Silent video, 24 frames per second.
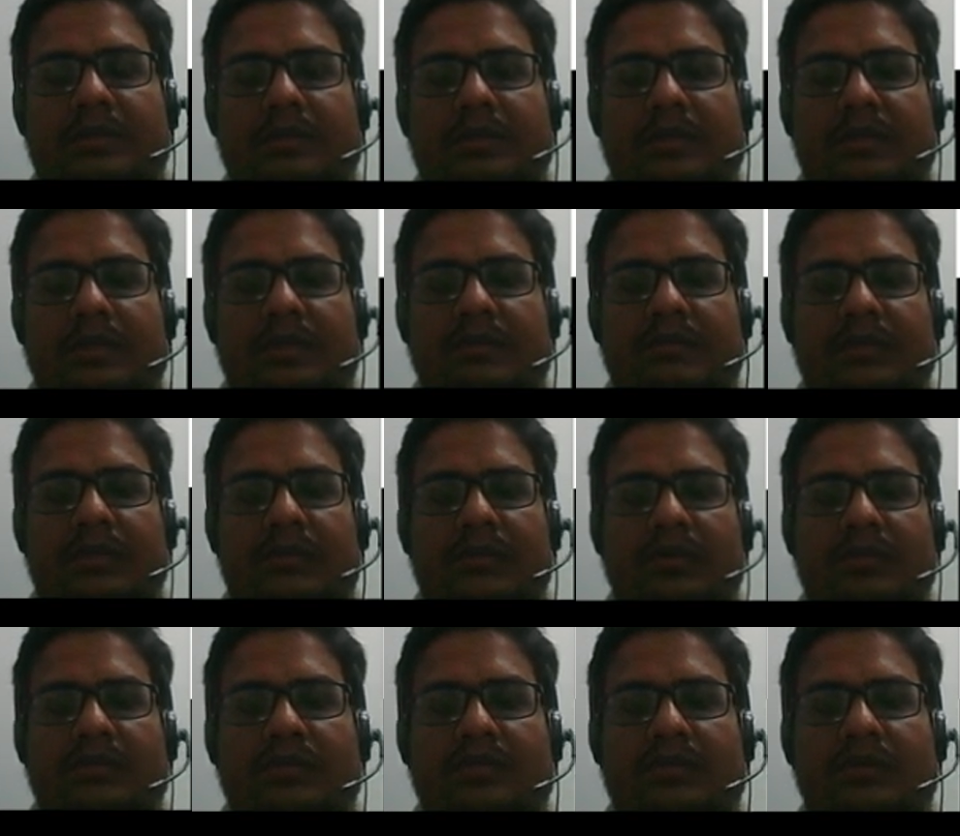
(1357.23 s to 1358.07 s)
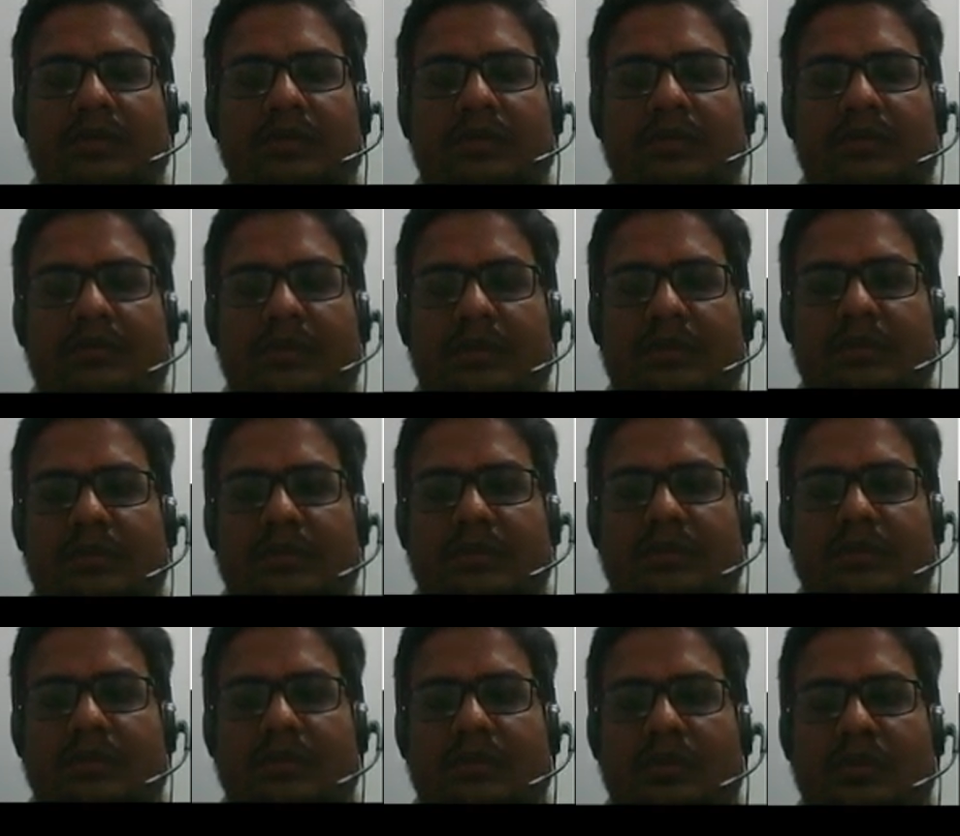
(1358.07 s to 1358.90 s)
with the conjugate of this.
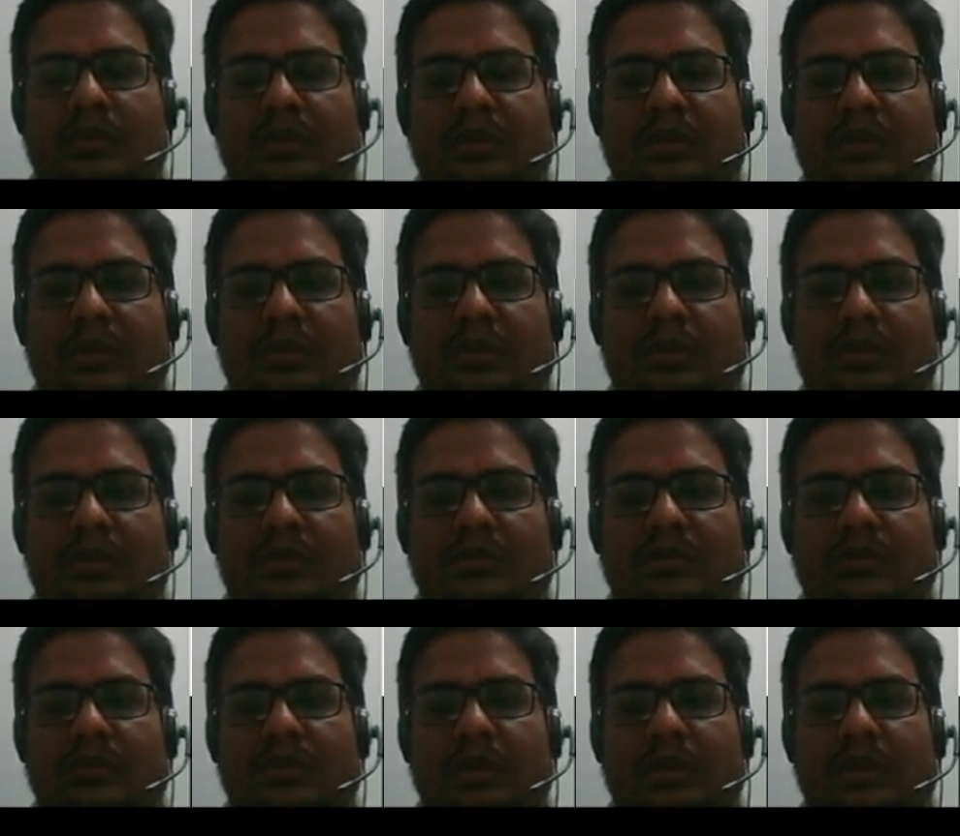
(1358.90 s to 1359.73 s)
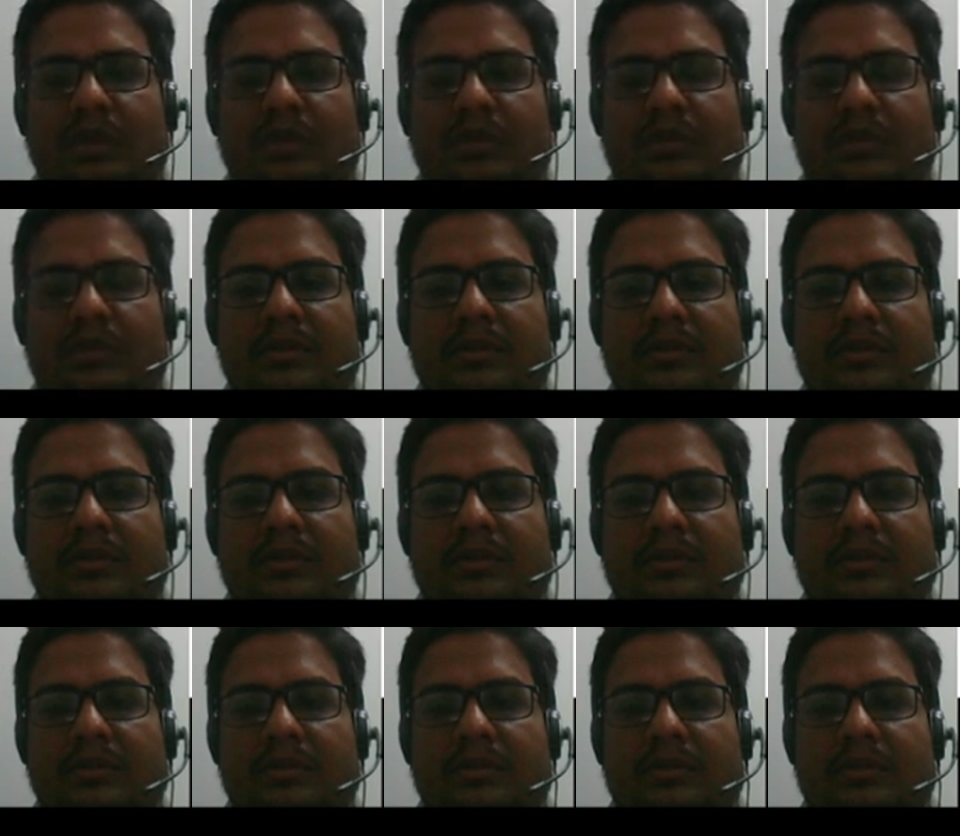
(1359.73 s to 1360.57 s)
So the conjugate
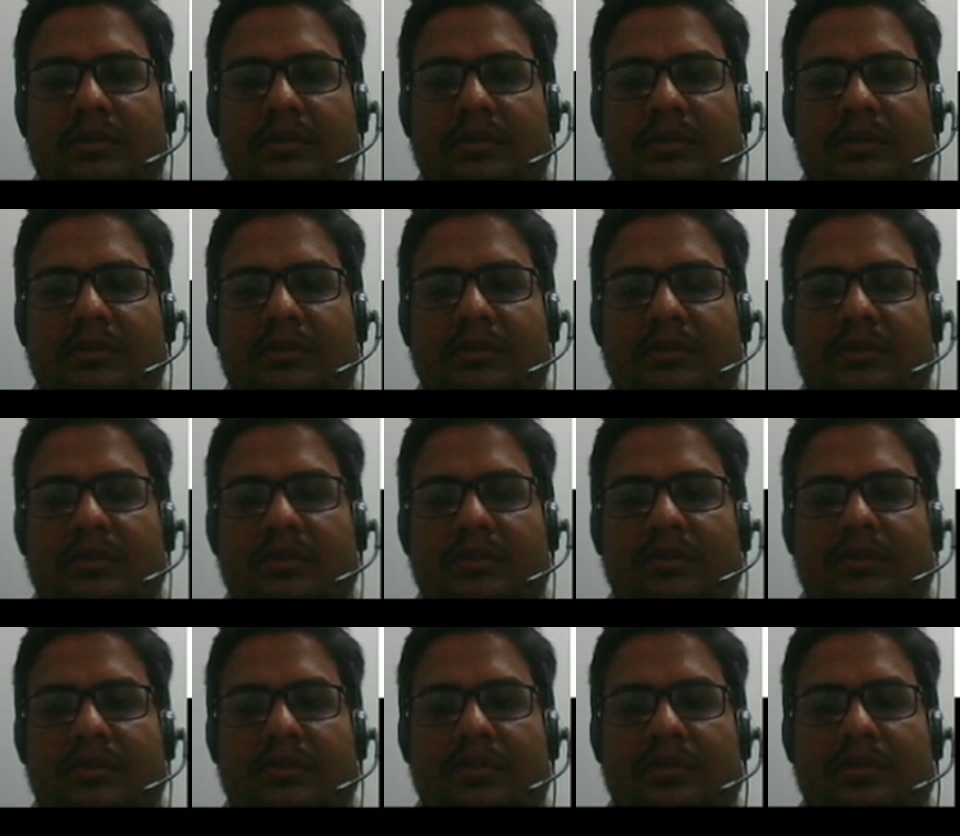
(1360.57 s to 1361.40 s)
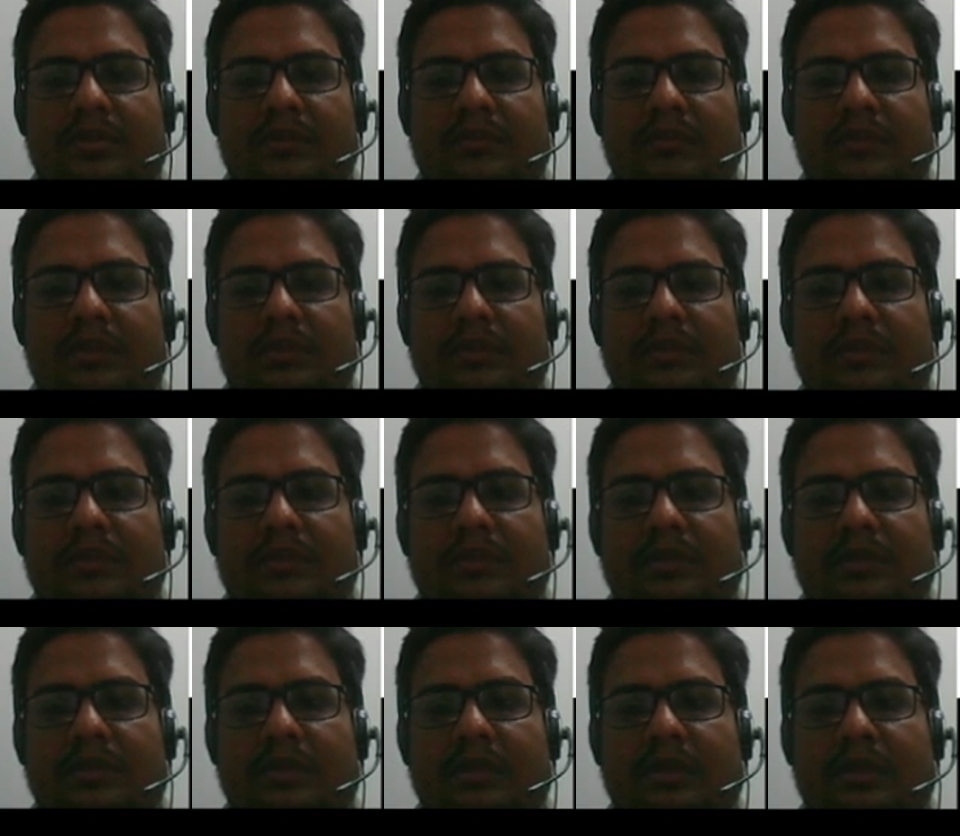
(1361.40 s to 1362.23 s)
of this,
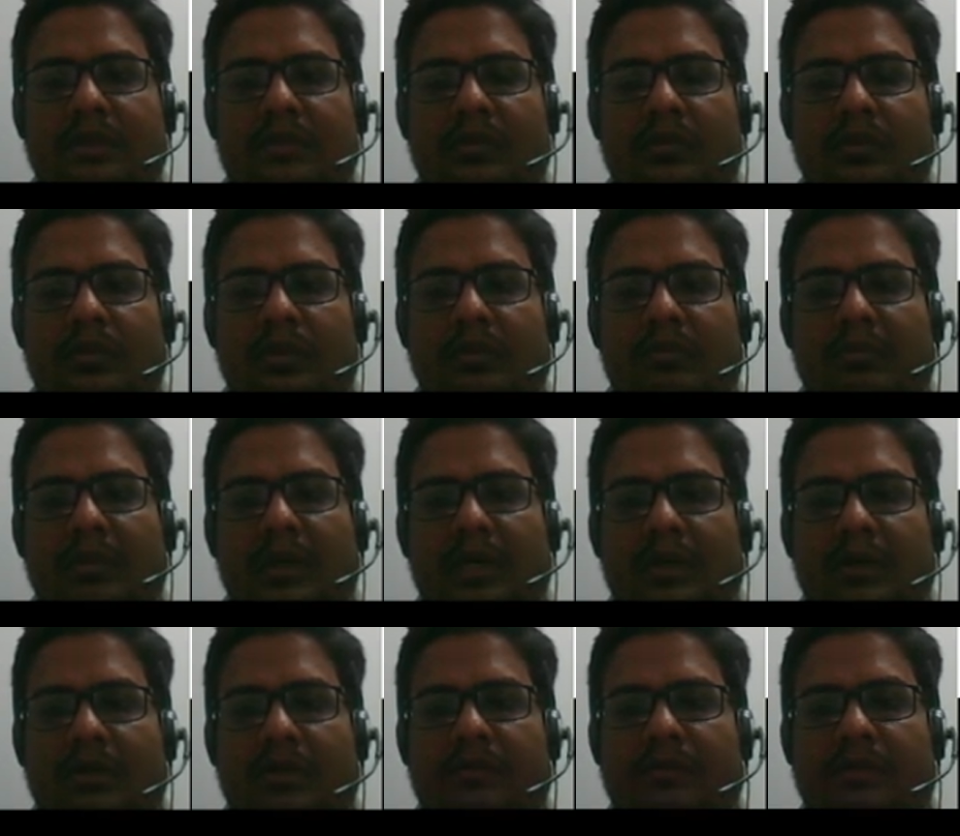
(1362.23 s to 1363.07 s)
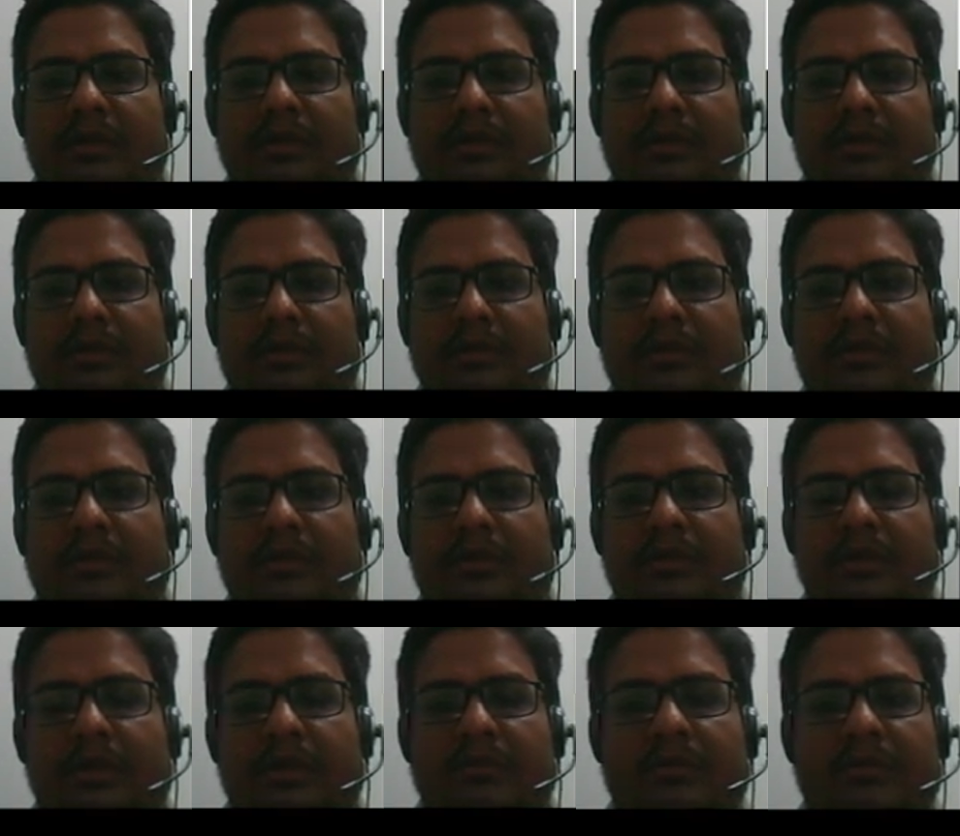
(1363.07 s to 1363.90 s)
the whole bar of this,
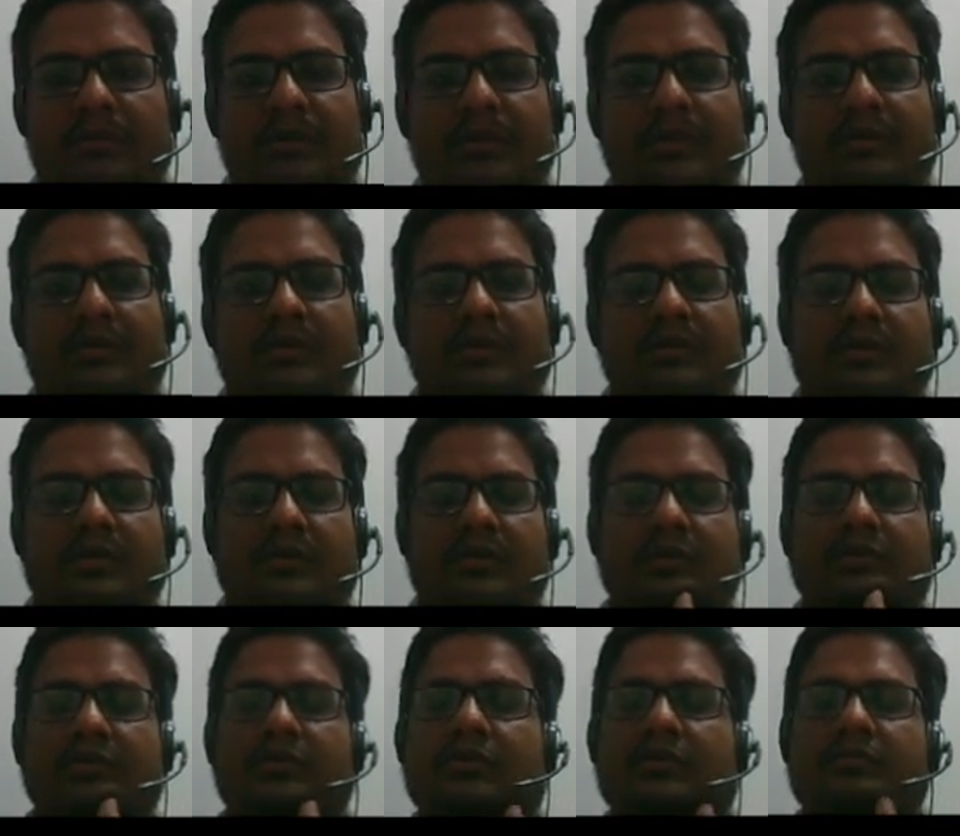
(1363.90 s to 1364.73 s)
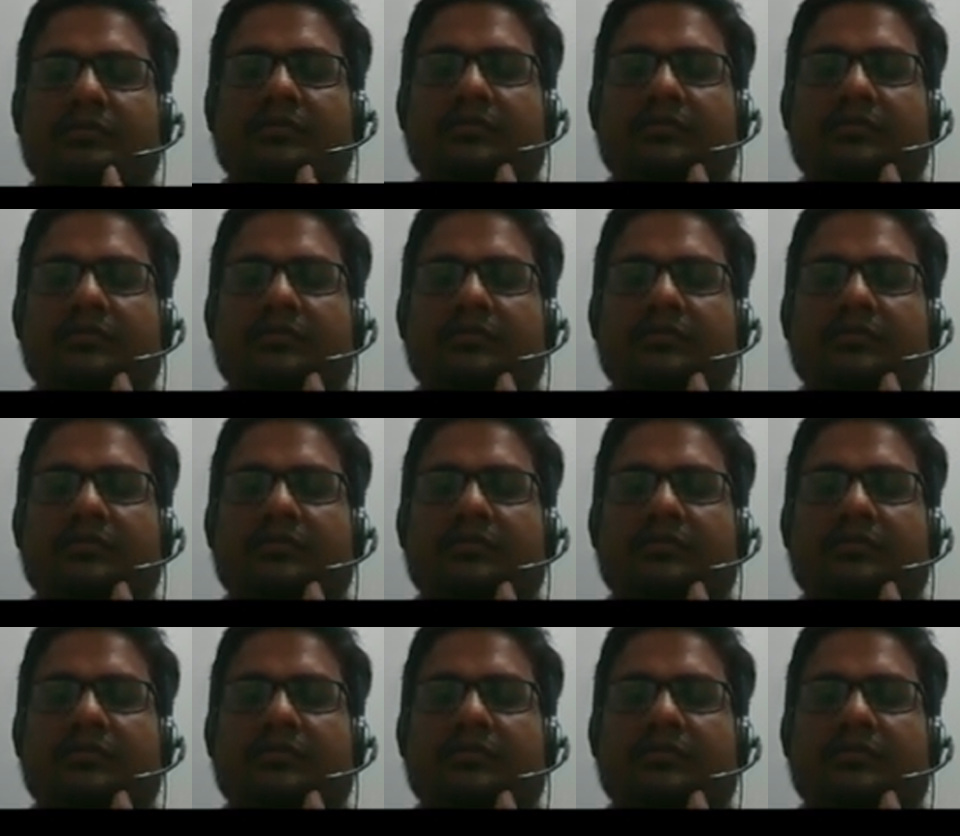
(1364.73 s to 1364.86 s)
that will be equal to this also.